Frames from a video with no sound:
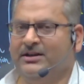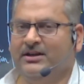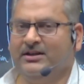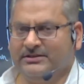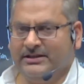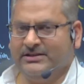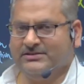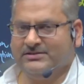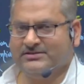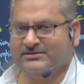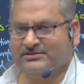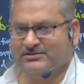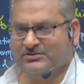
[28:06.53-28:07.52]

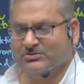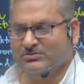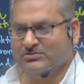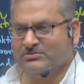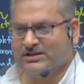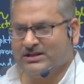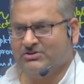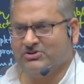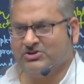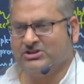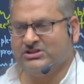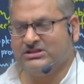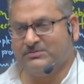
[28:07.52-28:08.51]
things, rules,
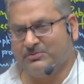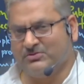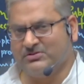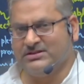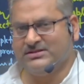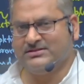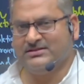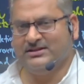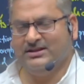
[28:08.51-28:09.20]
regulations, the process,